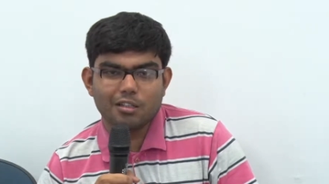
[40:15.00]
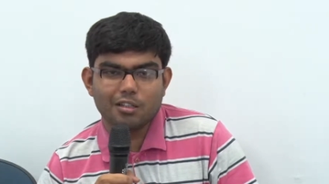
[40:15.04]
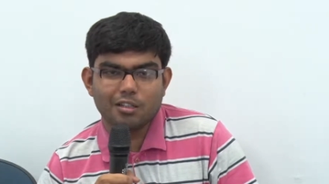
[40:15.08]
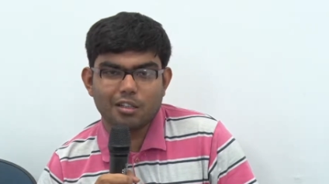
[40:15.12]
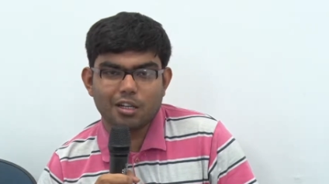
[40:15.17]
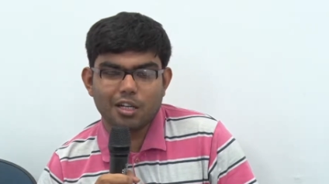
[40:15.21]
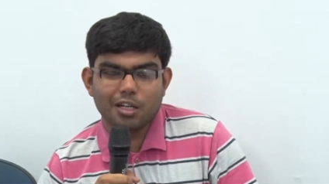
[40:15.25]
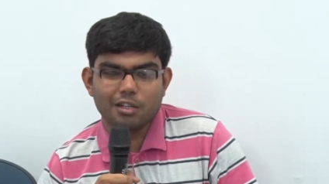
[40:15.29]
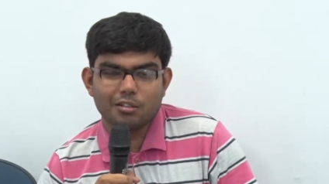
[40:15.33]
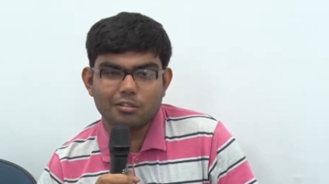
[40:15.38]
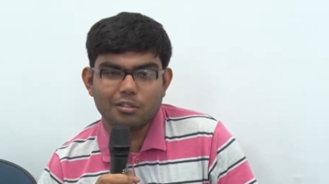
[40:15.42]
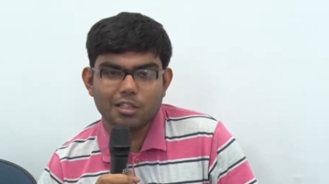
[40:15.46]

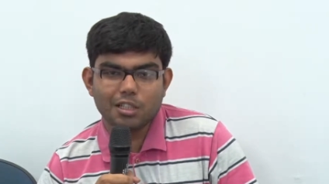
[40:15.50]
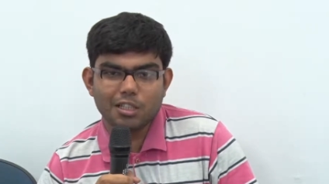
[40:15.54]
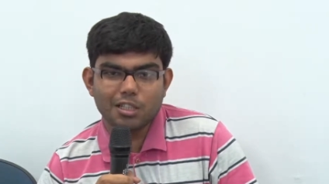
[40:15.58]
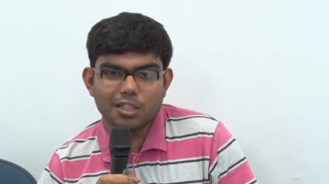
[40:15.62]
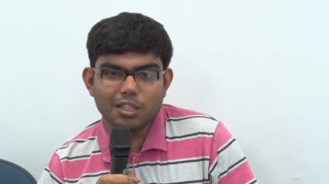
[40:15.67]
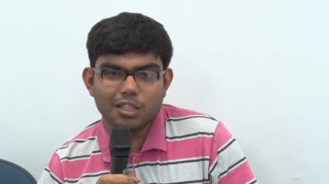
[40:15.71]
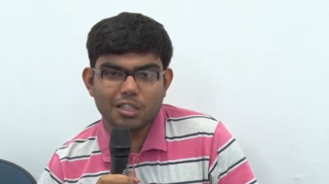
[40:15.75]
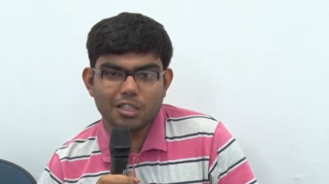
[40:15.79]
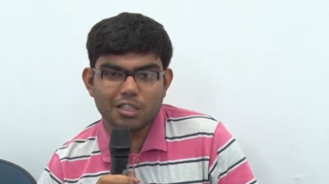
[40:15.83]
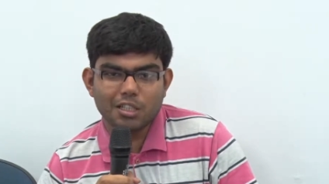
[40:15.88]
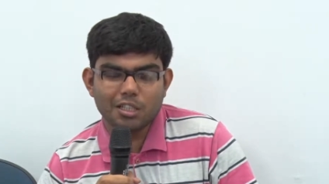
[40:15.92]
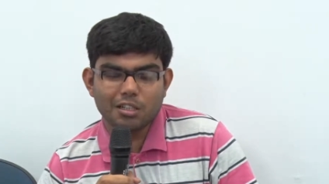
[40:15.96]
how can
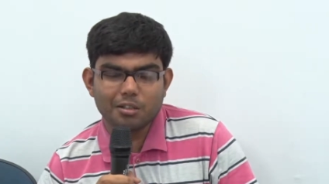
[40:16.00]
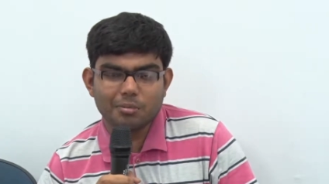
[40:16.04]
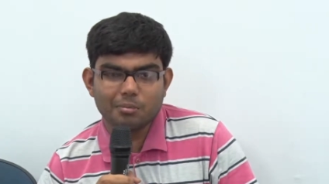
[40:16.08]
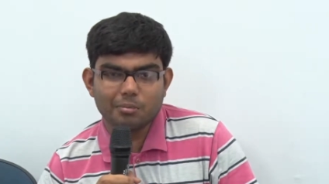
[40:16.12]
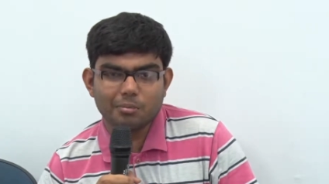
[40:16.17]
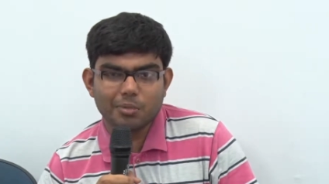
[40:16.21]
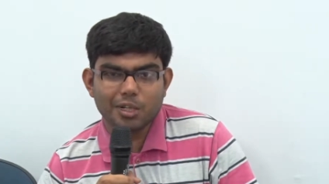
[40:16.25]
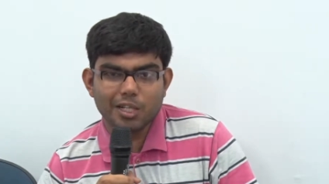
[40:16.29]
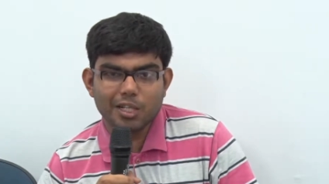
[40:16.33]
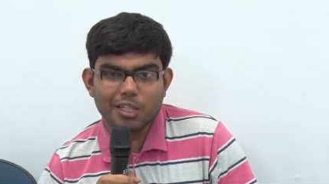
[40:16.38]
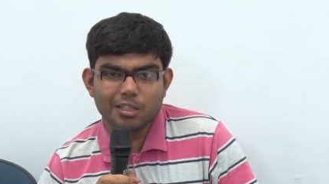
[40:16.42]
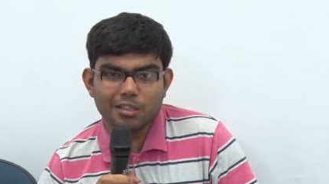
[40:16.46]
I
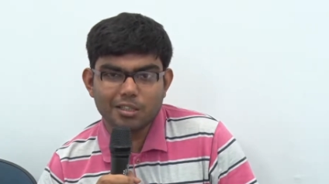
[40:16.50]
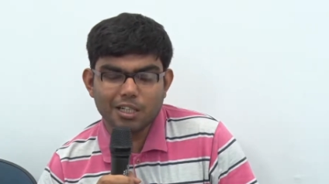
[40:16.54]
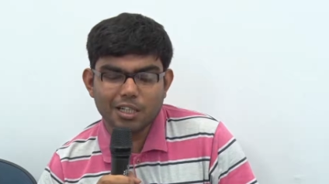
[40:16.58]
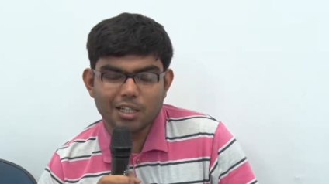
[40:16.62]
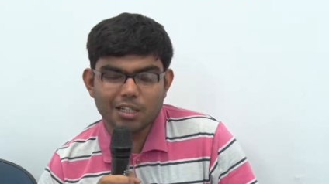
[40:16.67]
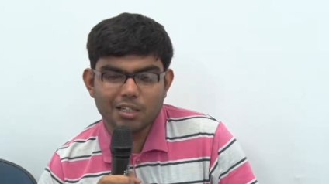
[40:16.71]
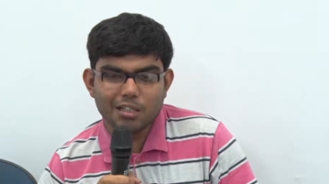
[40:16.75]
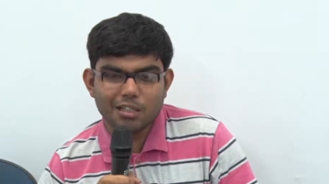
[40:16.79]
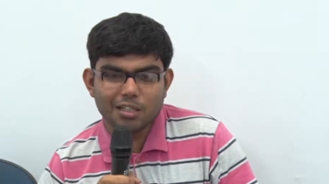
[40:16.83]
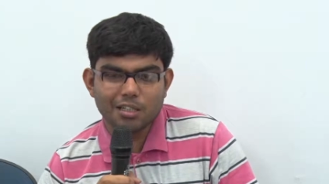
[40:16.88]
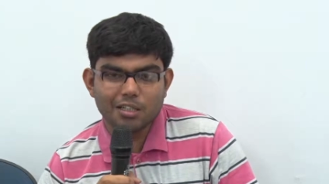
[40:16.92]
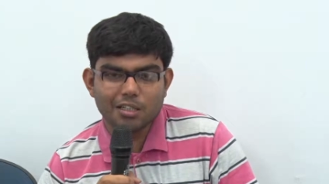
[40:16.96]
break that,
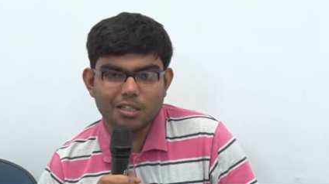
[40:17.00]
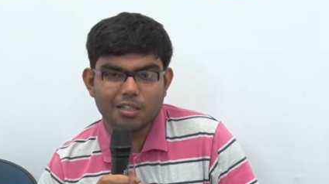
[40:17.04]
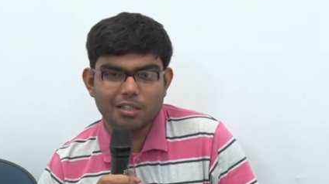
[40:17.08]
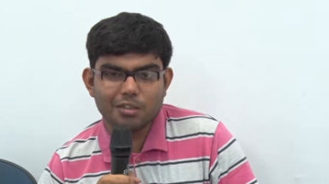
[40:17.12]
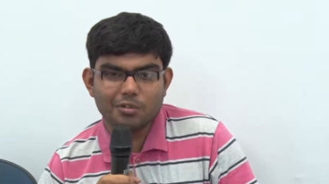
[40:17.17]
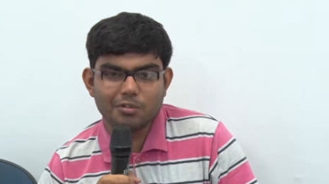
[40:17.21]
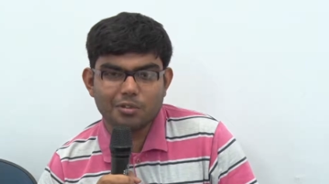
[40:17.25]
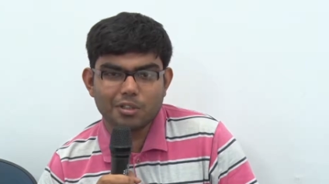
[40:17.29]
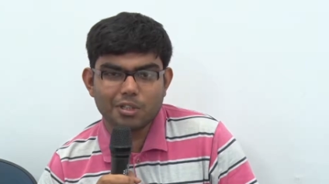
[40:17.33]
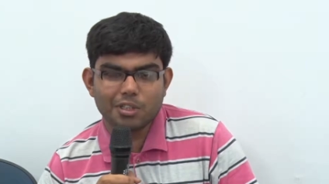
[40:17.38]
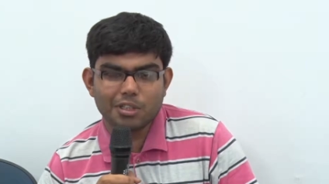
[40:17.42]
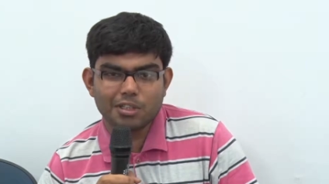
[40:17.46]

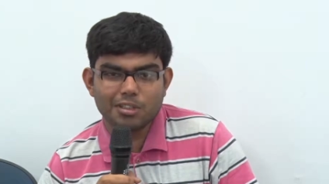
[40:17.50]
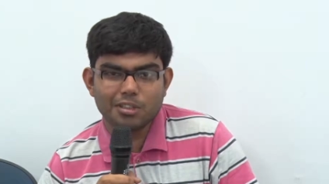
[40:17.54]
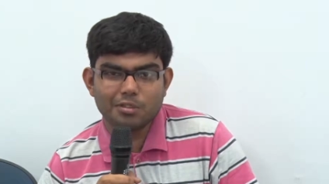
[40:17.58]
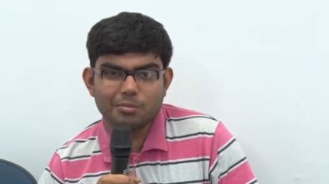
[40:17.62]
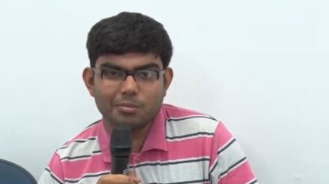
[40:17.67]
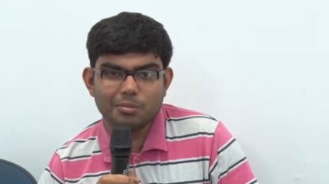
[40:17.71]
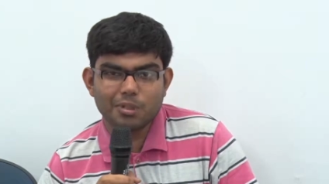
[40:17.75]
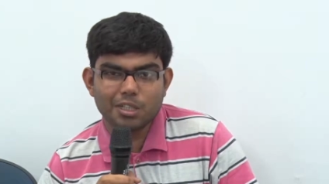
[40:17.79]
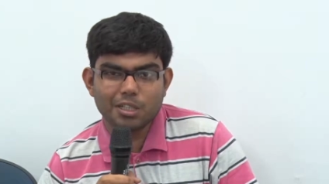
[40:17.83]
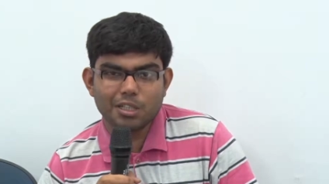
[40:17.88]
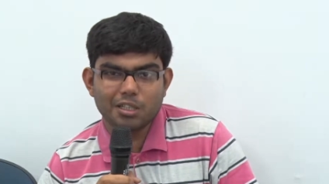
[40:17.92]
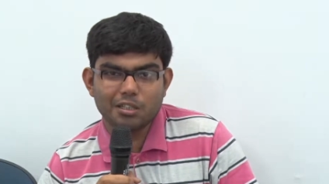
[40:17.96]
for
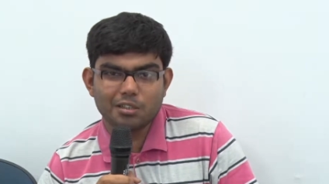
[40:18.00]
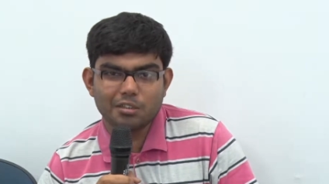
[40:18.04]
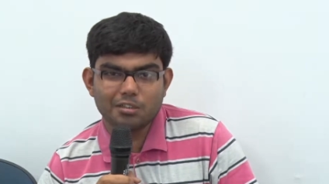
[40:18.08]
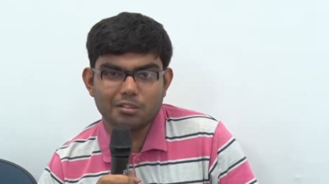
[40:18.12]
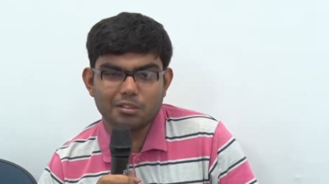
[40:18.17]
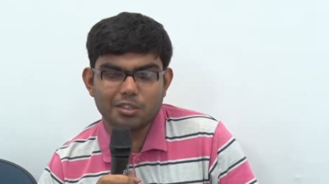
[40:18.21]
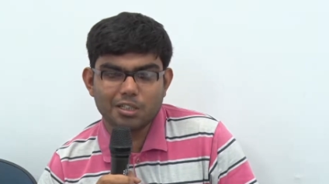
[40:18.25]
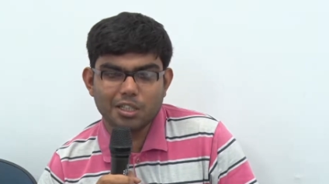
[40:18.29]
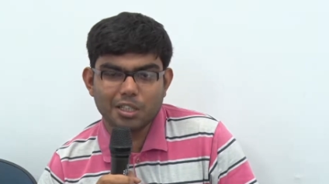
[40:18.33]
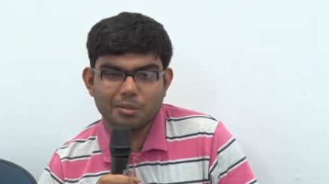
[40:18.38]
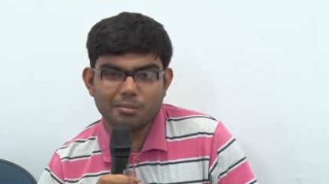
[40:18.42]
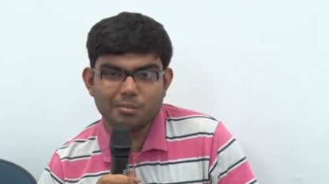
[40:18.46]
example, into
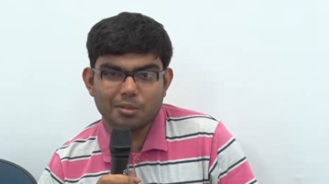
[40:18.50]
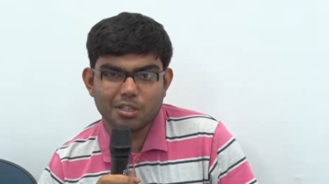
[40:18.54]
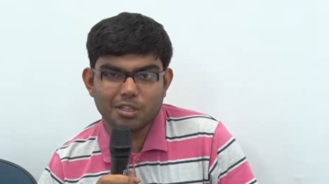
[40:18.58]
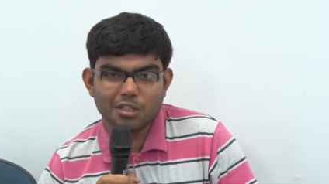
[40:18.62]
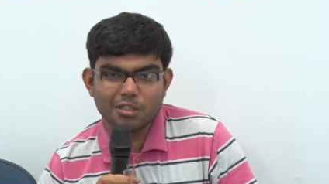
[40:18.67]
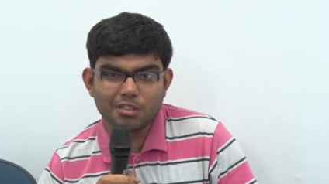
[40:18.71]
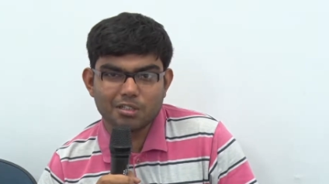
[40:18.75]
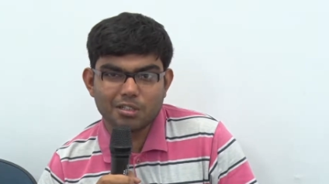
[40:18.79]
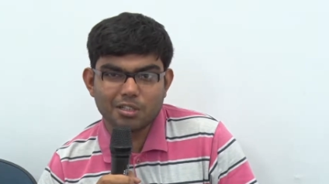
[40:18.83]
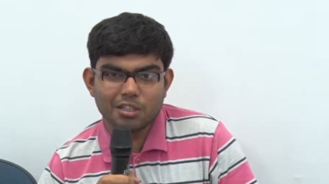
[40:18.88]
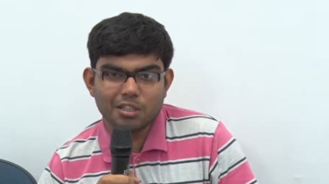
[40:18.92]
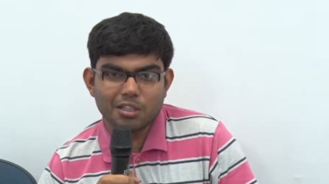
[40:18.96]
chapters